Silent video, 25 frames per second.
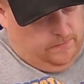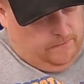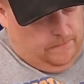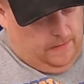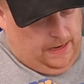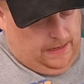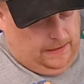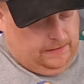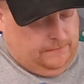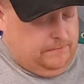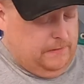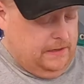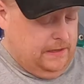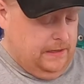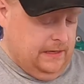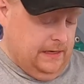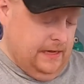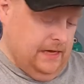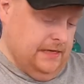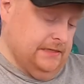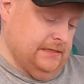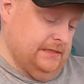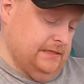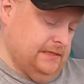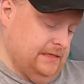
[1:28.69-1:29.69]
in Maine, but I
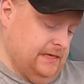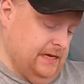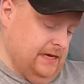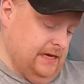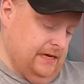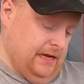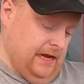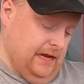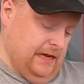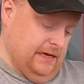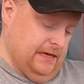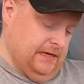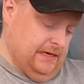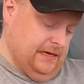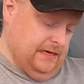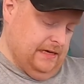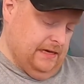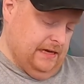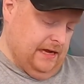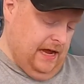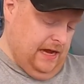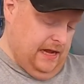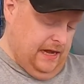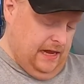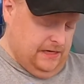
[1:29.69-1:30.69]
guess the
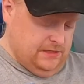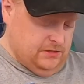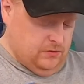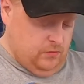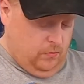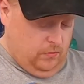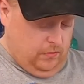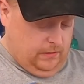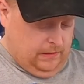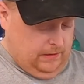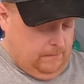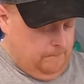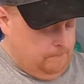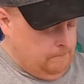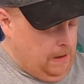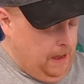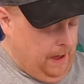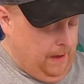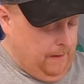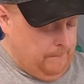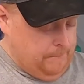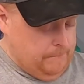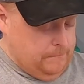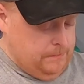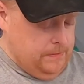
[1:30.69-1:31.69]
guy likes calling it
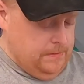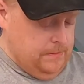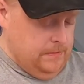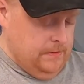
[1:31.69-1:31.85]
pop.